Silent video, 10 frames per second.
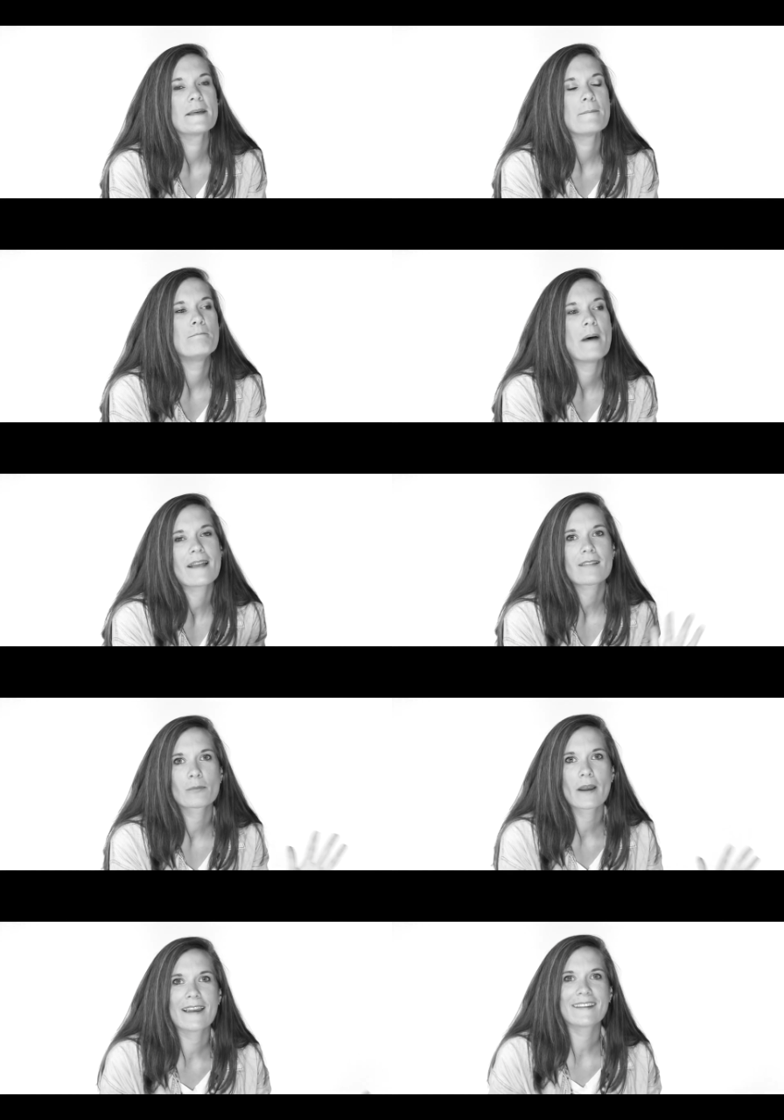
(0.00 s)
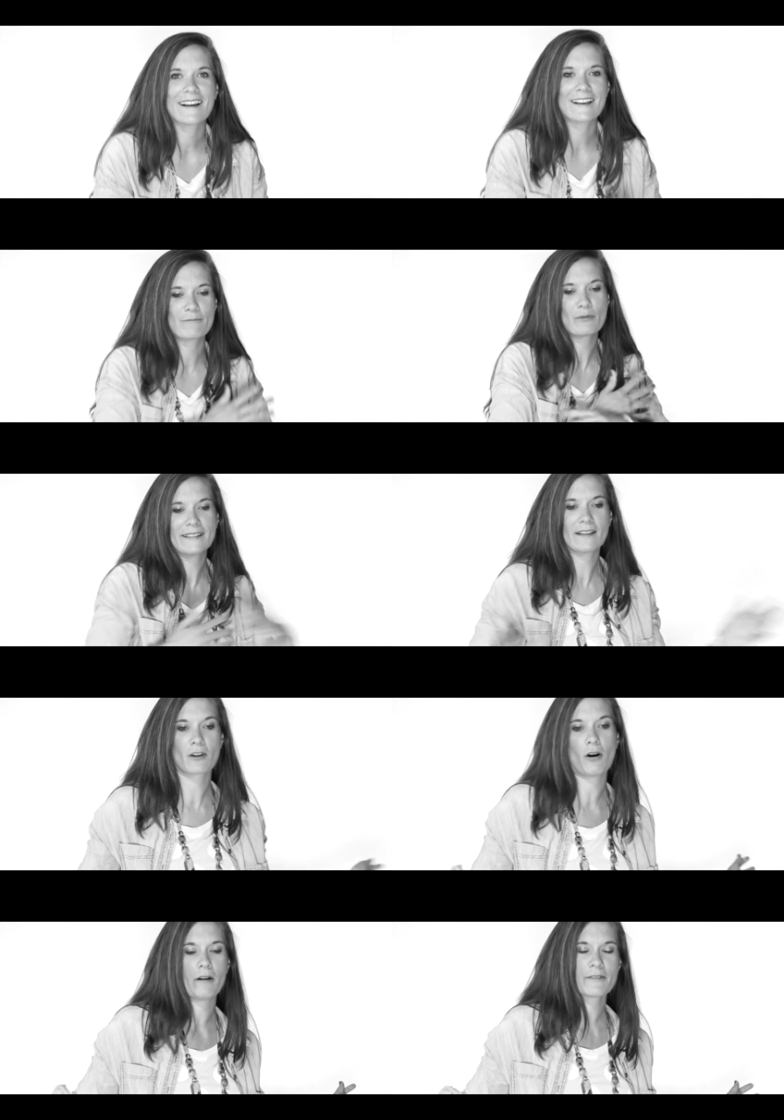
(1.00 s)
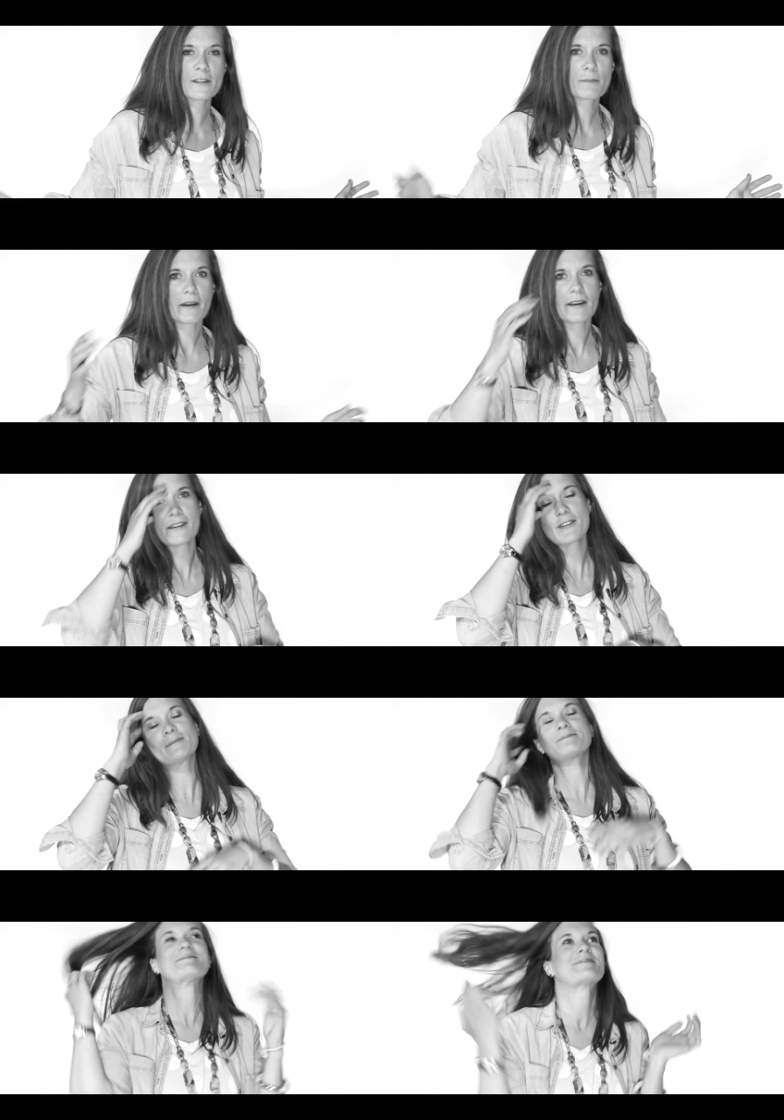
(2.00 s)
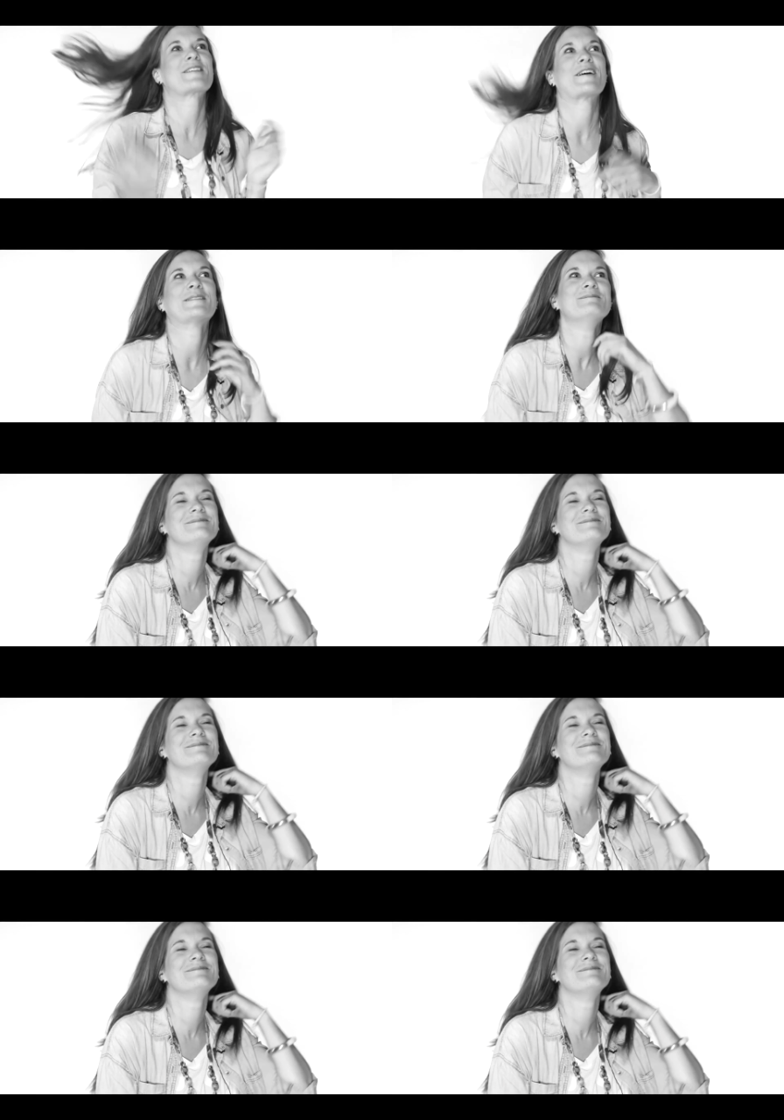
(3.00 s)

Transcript: The best way to kind of break down all these barriers, sorry,